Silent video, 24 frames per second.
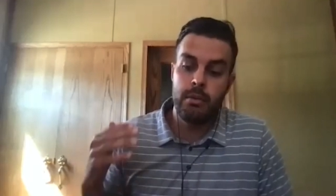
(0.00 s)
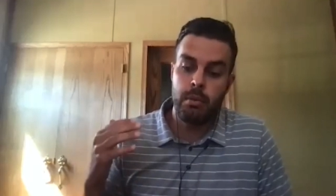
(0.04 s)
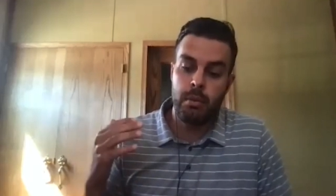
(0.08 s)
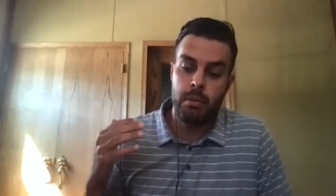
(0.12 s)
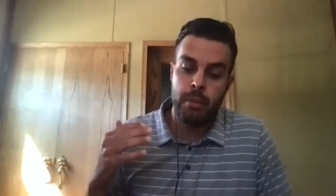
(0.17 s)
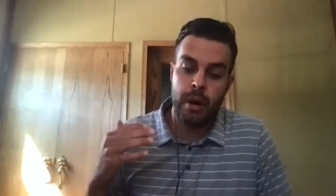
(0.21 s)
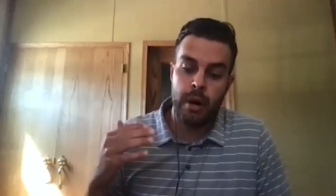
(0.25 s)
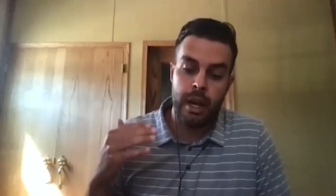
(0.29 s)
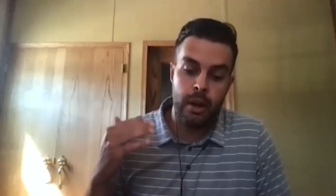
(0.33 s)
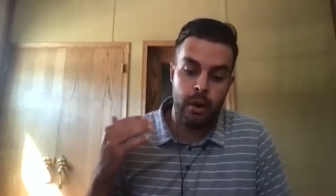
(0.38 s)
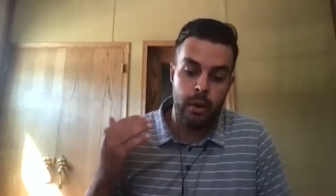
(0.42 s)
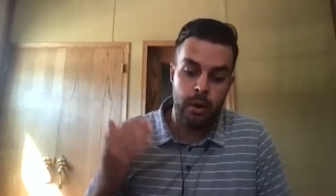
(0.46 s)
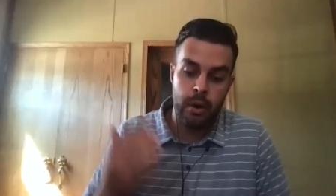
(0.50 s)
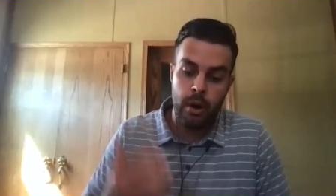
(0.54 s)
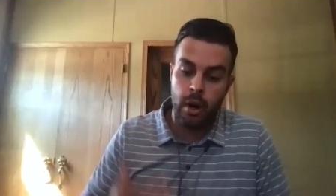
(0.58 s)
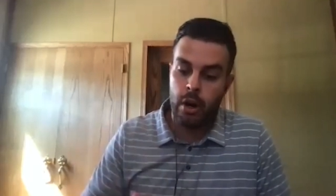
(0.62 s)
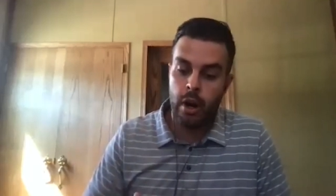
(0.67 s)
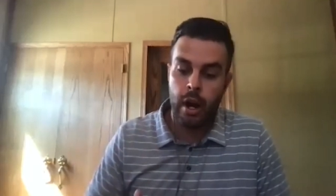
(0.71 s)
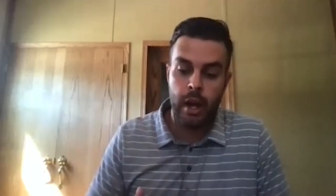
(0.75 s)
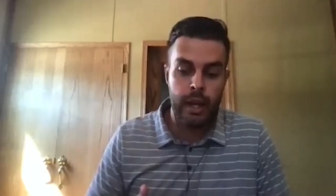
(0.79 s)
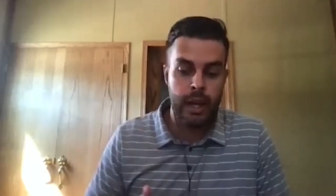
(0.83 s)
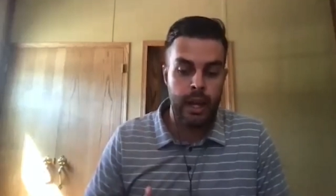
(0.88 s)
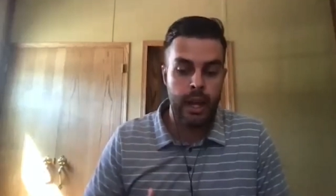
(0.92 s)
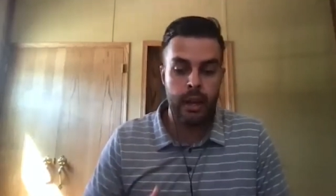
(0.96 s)
my own
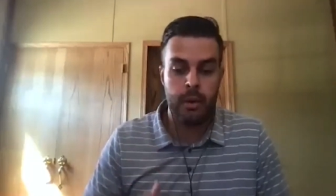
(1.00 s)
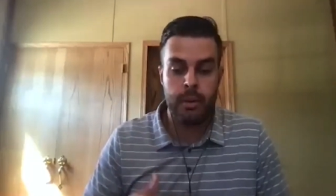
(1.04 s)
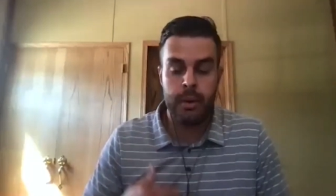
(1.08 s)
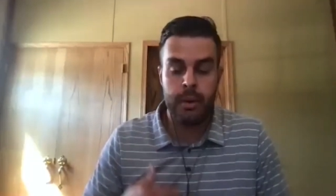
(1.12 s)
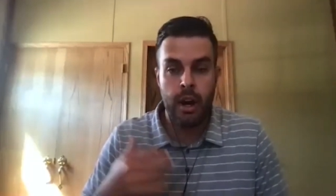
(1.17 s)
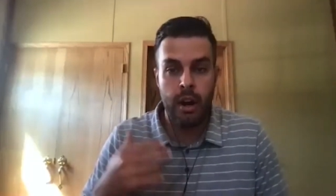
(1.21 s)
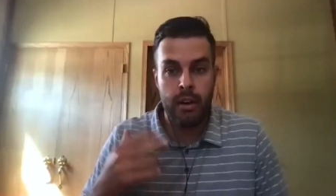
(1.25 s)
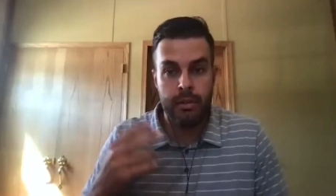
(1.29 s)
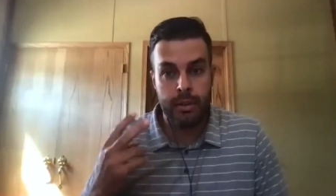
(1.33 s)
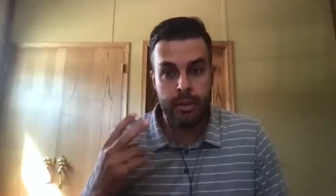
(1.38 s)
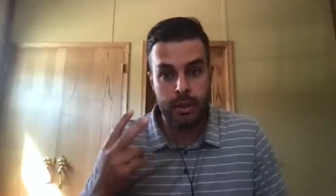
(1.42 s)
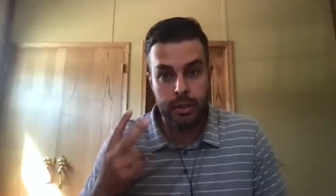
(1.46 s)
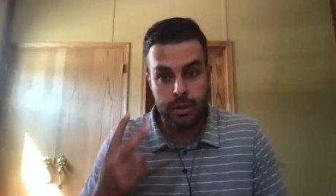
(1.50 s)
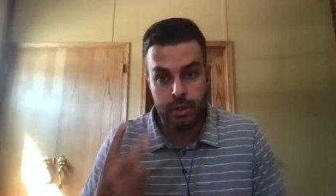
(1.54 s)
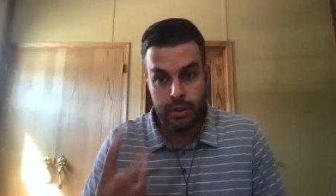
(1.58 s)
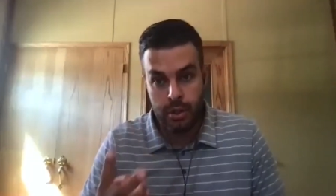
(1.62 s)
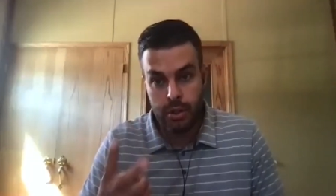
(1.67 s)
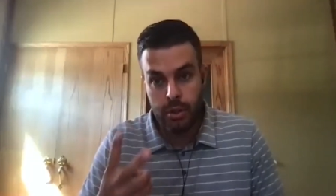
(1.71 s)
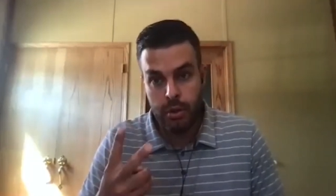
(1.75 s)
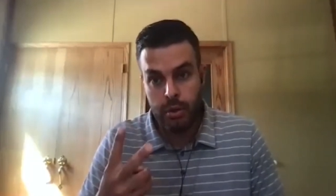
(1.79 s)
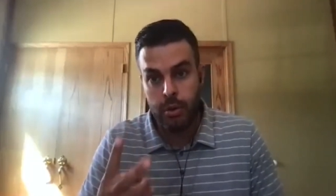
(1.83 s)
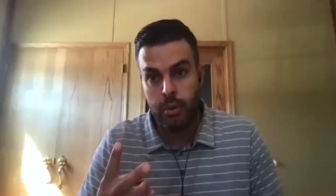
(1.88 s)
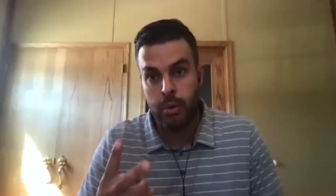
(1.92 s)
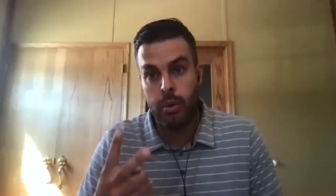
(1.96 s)
RIA, we offered
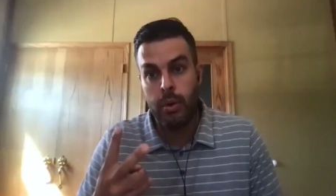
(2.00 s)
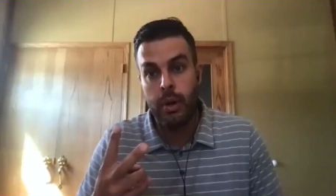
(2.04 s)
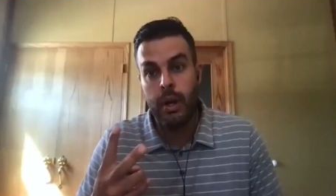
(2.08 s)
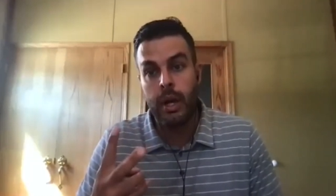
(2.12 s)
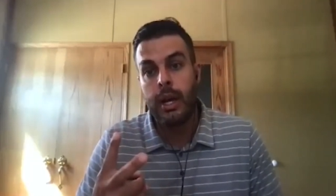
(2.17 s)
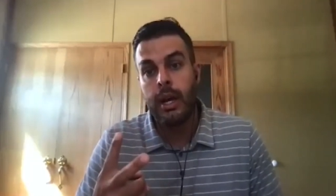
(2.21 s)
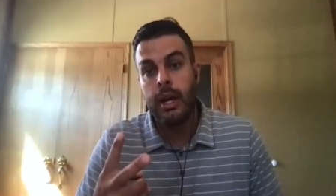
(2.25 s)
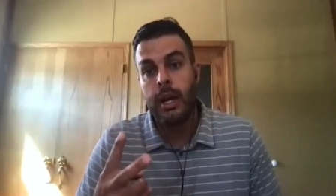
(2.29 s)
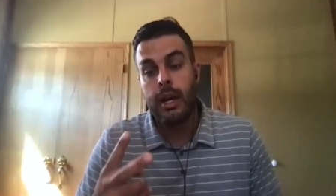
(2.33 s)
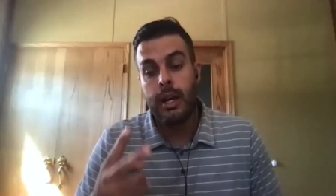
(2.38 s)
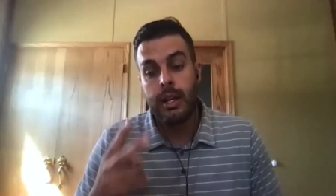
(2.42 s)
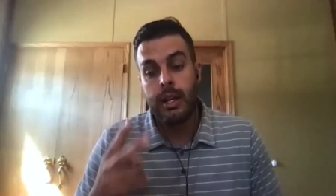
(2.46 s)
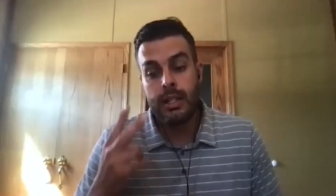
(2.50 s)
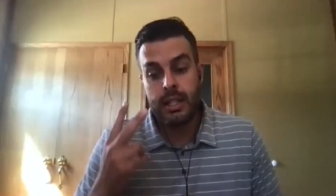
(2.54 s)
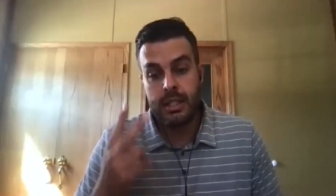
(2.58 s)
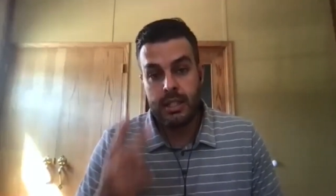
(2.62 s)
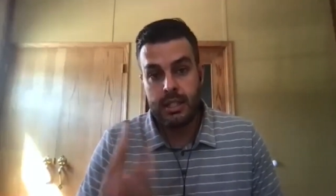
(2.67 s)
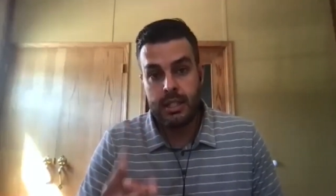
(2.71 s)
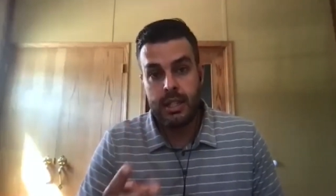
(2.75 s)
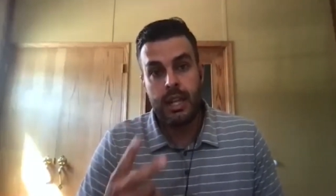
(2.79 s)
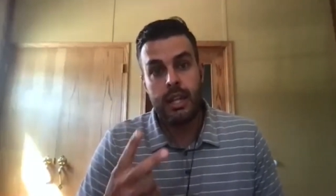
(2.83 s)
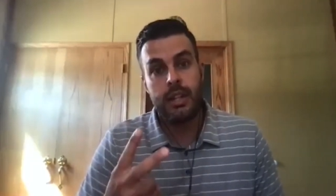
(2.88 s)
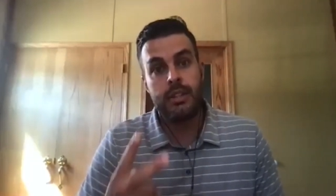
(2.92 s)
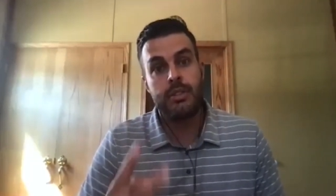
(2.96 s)
two
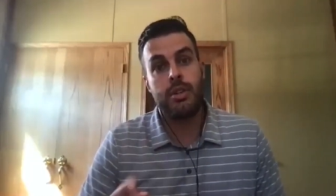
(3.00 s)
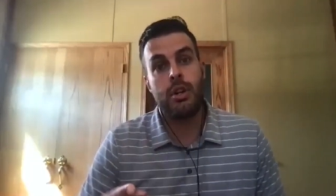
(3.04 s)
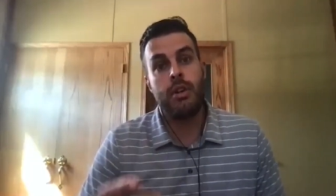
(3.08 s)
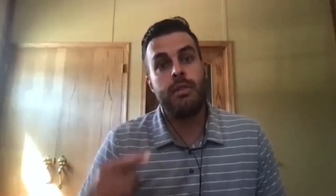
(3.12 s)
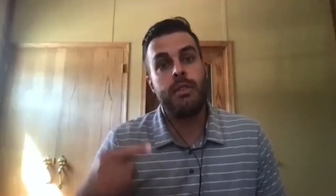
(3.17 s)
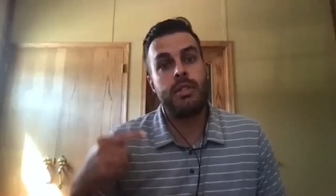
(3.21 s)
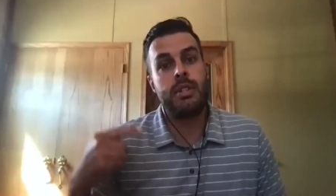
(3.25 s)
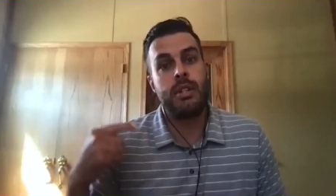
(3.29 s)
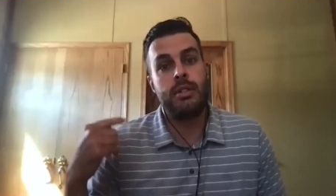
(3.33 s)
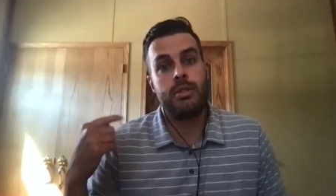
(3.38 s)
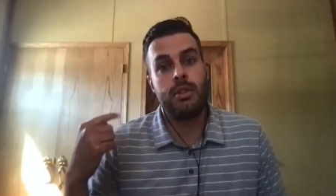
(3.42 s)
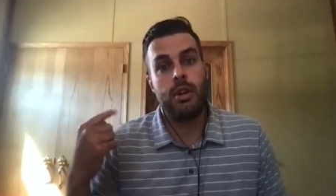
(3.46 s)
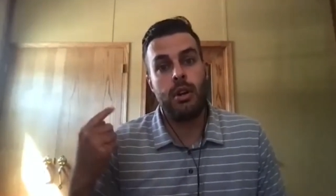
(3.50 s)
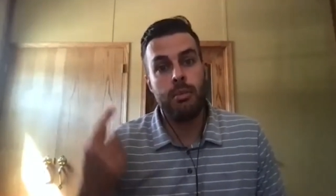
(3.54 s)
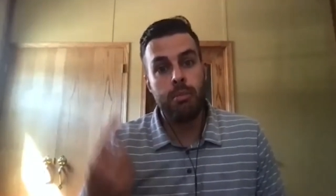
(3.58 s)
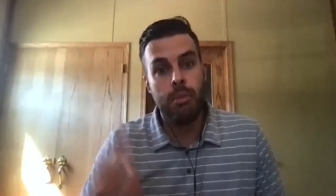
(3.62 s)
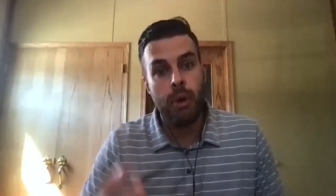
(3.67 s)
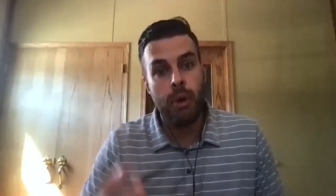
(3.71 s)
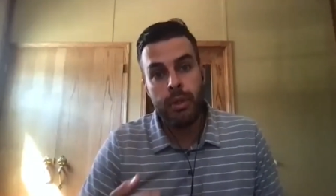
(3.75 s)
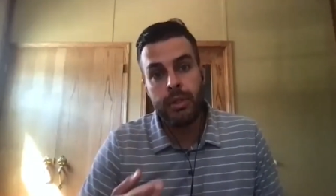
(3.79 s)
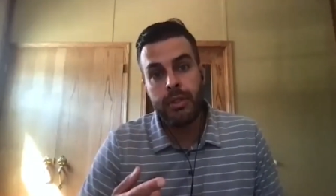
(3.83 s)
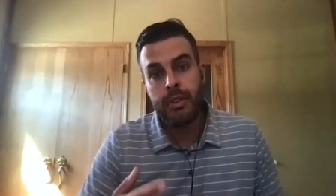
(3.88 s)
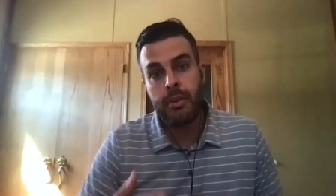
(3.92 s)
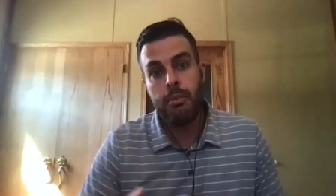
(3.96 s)
distinct services: our
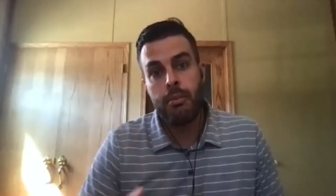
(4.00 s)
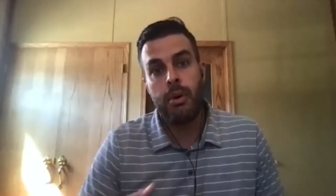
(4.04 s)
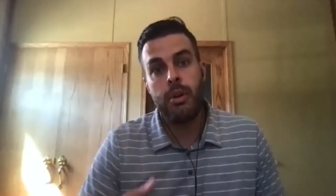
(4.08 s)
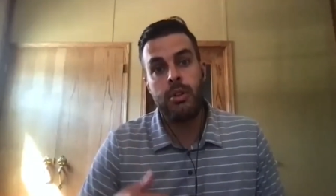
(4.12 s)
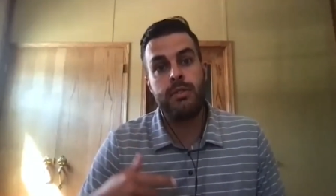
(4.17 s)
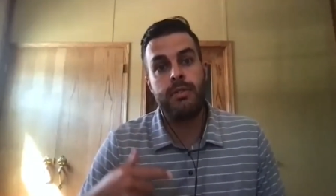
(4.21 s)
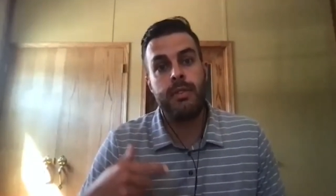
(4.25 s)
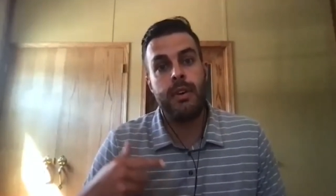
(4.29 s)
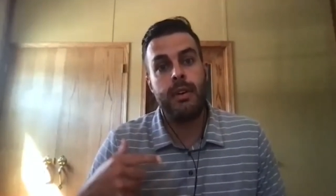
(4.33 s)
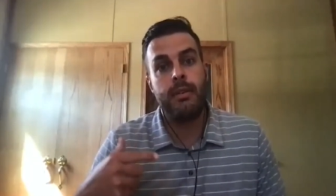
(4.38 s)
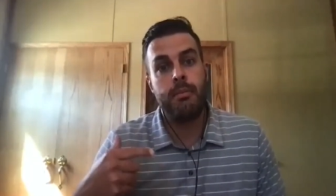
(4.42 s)
month to month